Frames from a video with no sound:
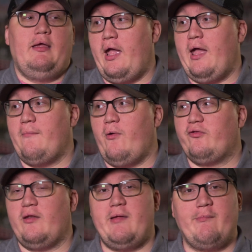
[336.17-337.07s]
And
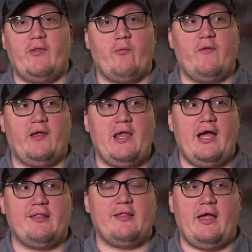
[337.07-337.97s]
most of the people that were in the
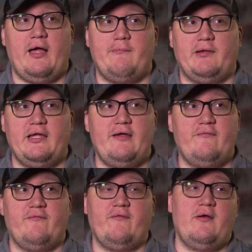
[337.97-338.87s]
class, I
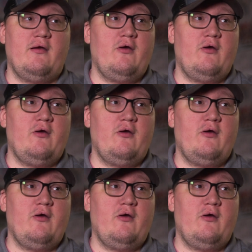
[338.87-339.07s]
believe